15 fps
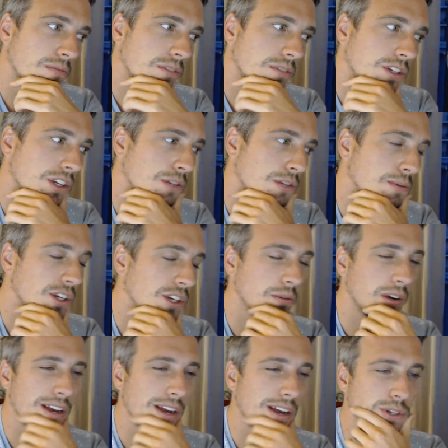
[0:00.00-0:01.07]
just because you
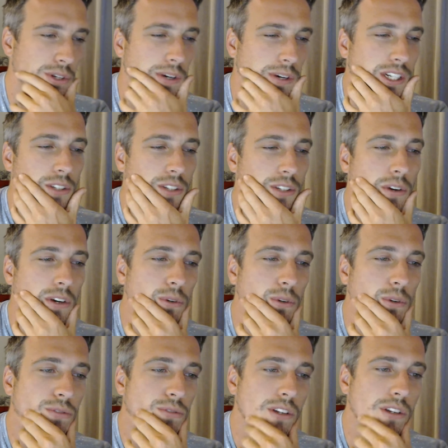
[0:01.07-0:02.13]
want to have a sweat, you want to
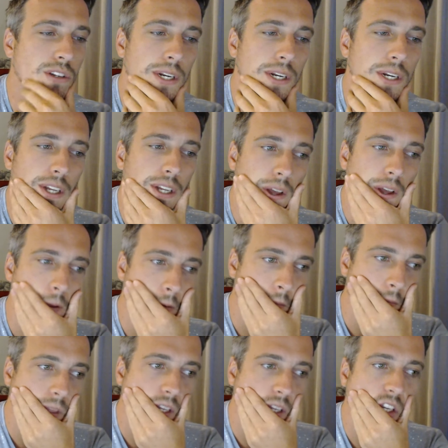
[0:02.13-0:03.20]
root for somebody.
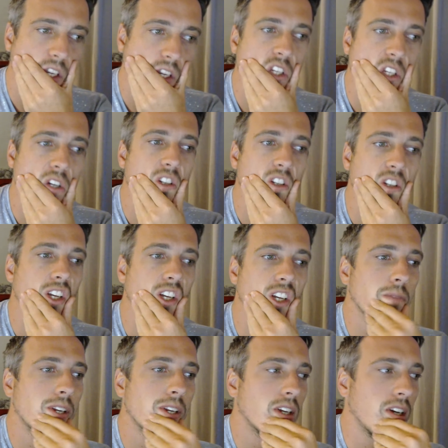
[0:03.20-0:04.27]
It's also the same
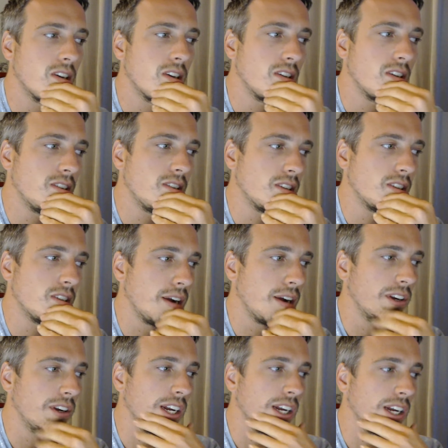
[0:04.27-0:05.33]
in
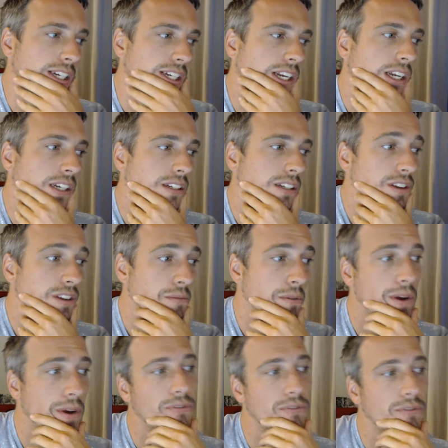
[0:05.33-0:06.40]
Ireland like that. Like some of
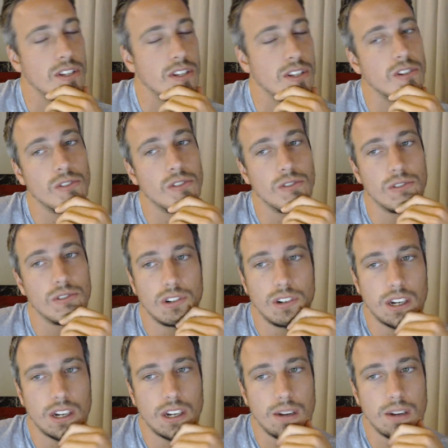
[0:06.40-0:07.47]
my friends who,
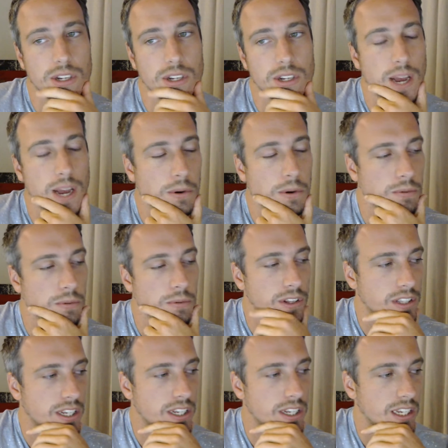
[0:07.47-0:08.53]
I'm in a Skype group
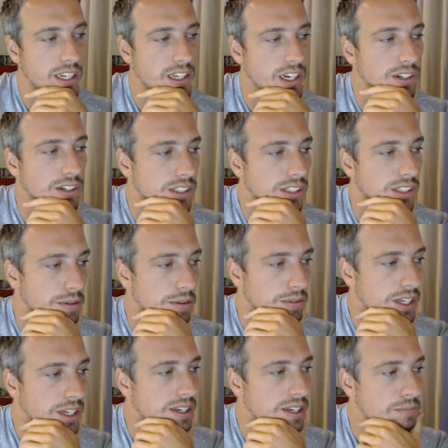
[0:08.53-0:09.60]
with,
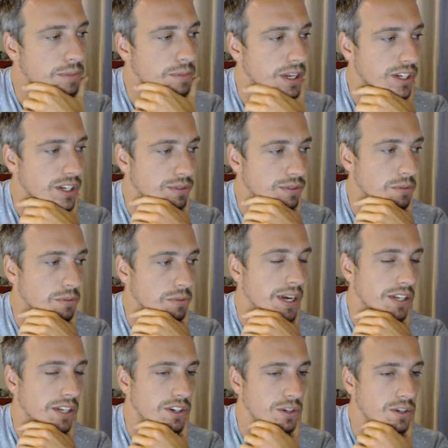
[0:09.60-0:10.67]
they placed a few
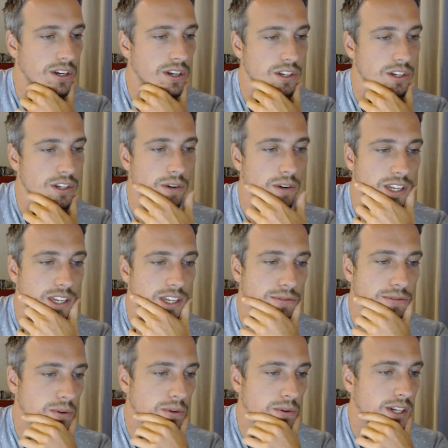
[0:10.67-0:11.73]
bets just because they wanted to have a
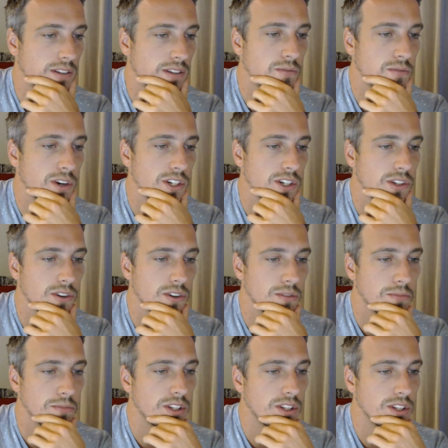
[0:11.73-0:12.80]
sweat, watch the
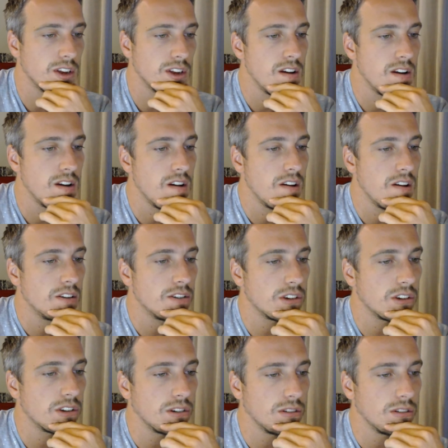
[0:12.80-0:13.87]
tournament.
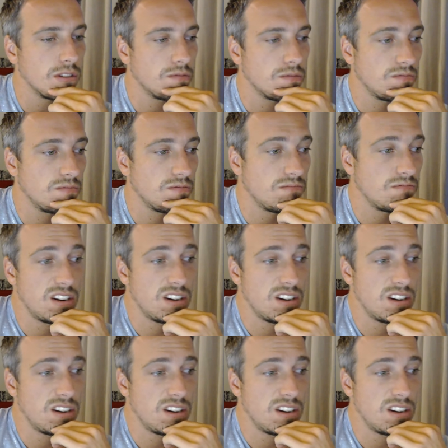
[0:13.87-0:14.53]
So, I